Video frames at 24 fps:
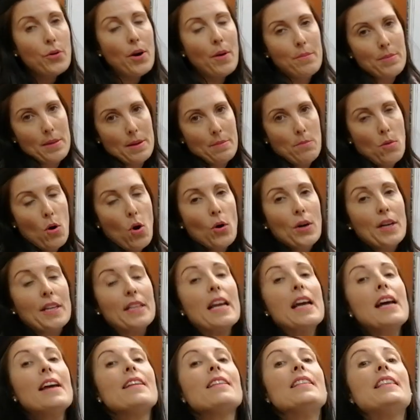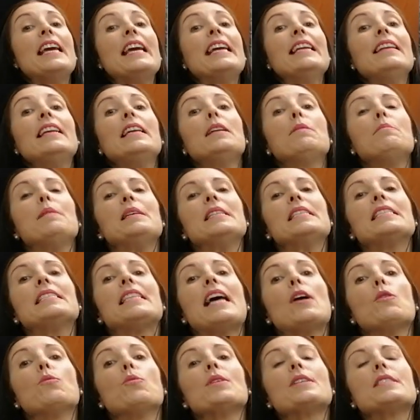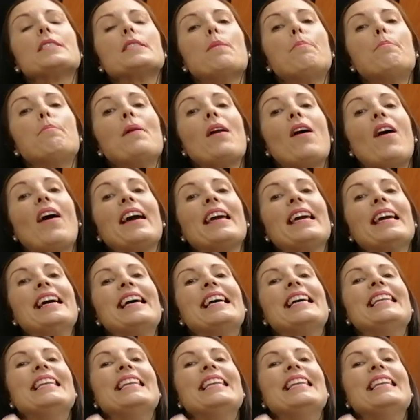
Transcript: from the market. Then it means they will supply